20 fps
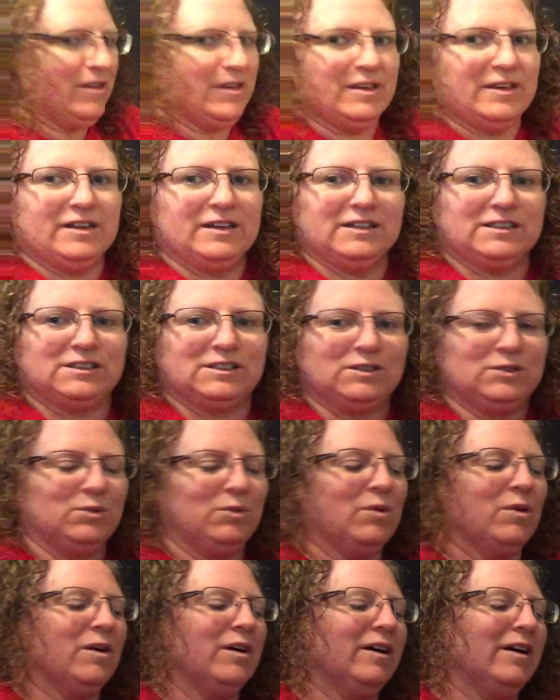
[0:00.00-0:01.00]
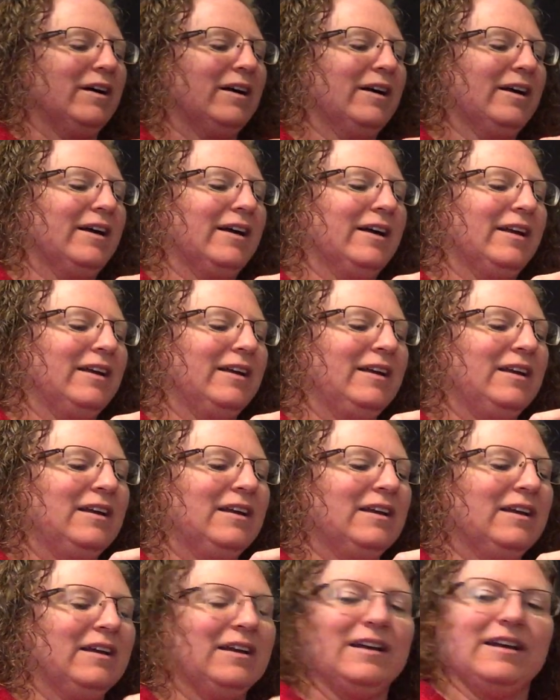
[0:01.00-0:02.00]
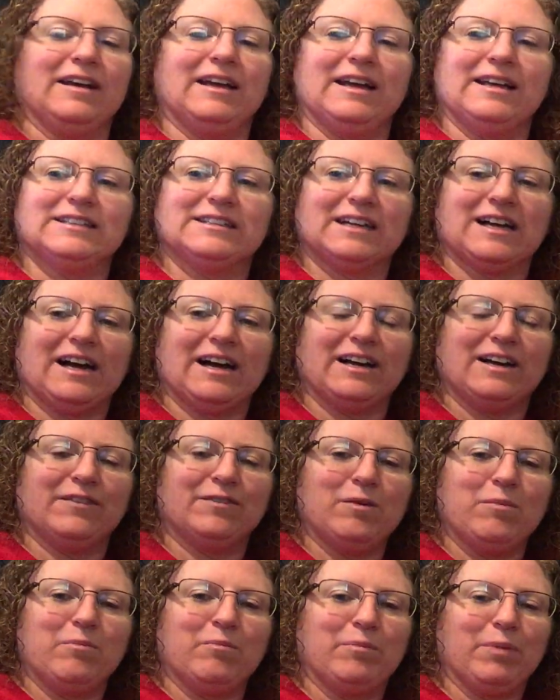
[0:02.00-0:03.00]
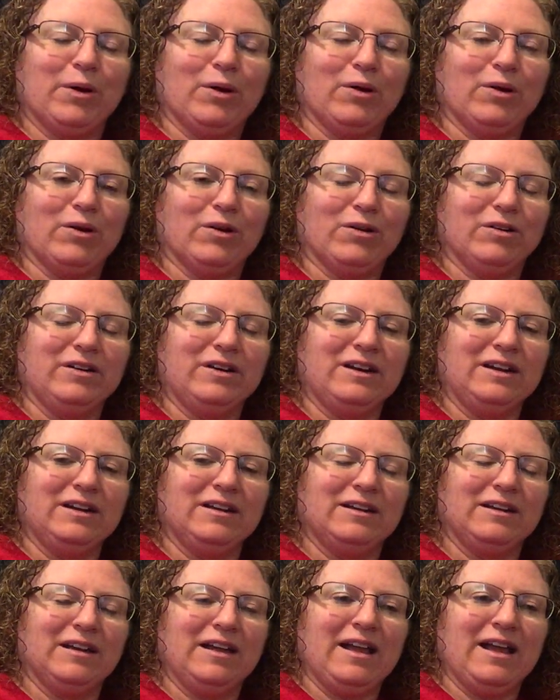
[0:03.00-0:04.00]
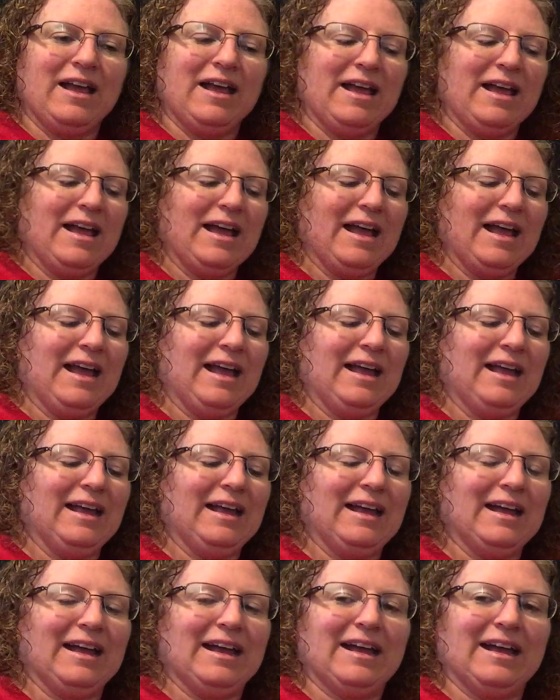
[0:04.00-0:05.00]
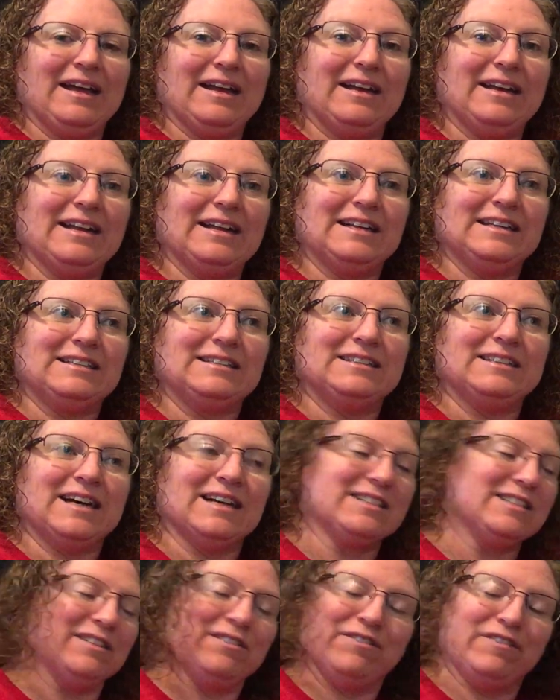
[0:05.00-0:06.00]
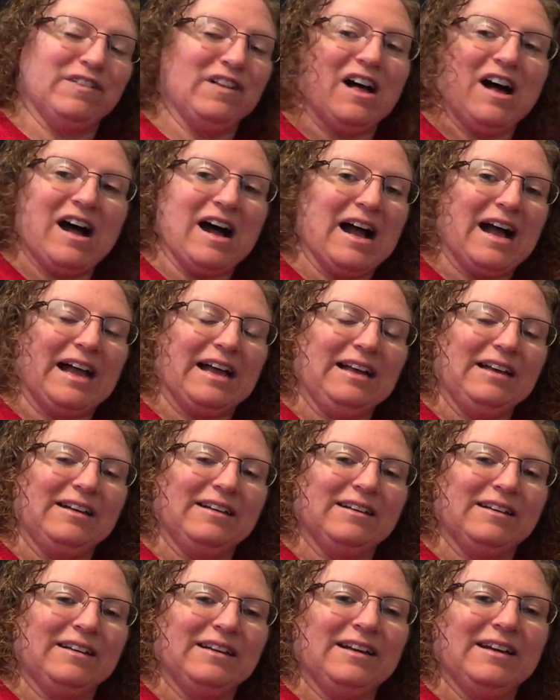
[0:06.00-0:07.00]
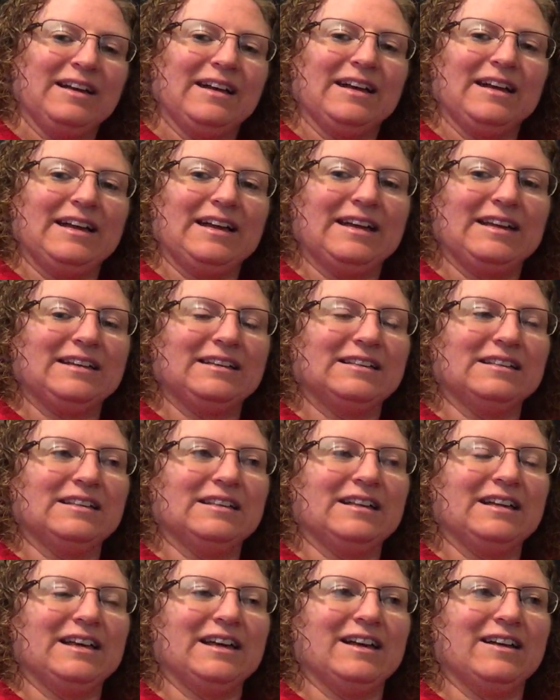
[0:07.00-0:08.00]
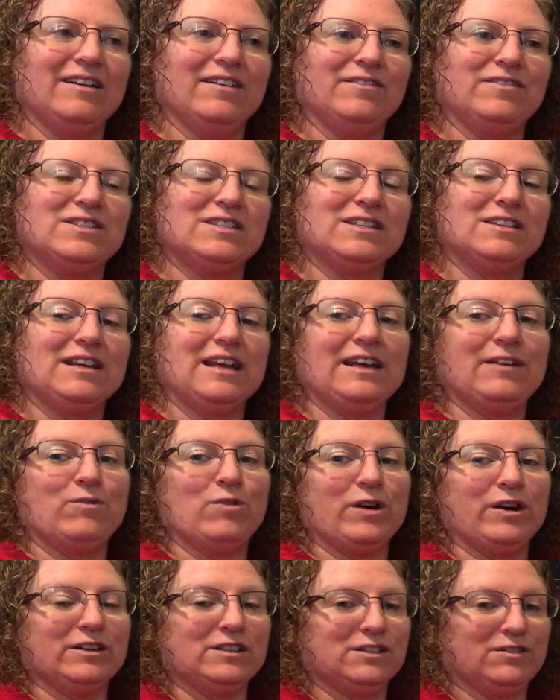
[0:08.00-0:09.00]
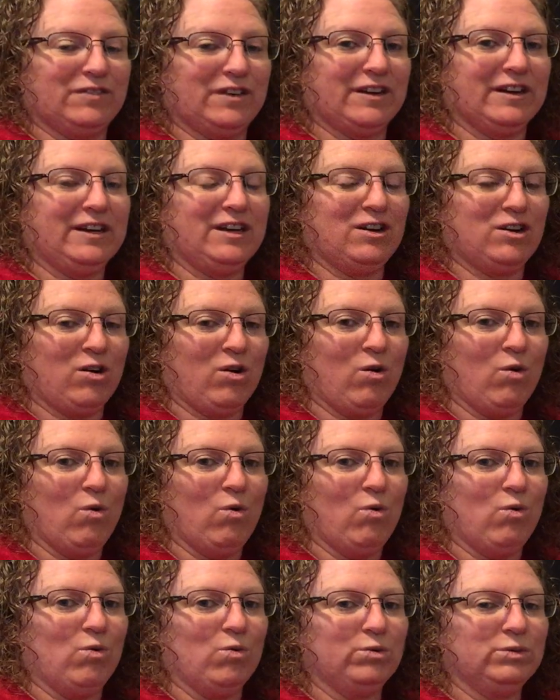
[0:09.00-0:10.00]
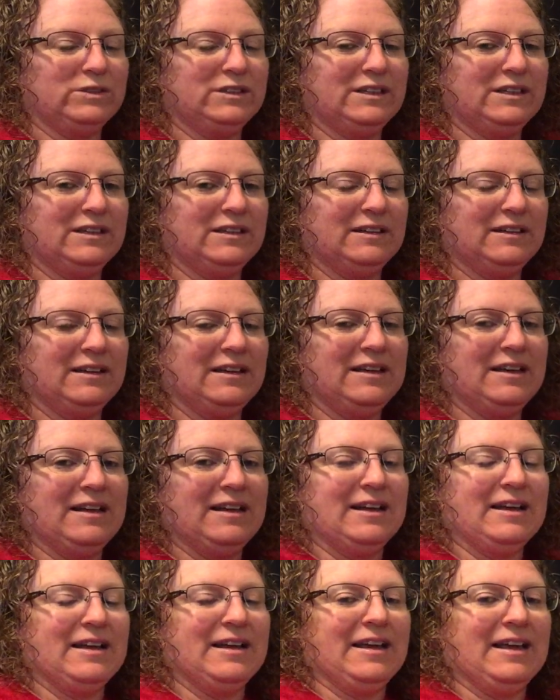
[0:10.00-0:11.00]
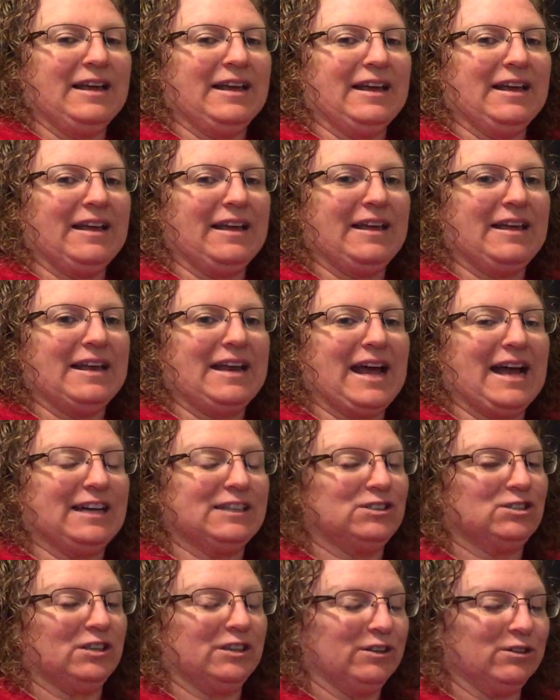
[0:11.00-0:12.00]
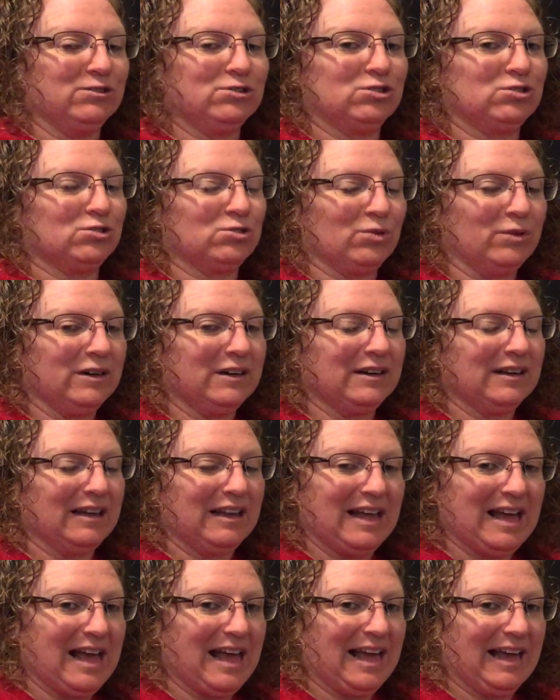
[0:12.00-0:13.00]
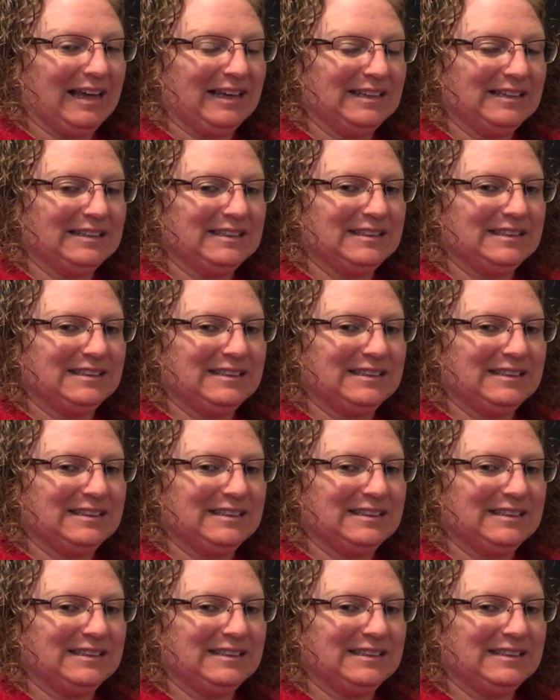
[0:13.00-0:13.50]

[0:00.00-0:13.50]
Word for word: This one is a kind of a bird and it doesn't fly. It lives where it's very cold. It has little short legs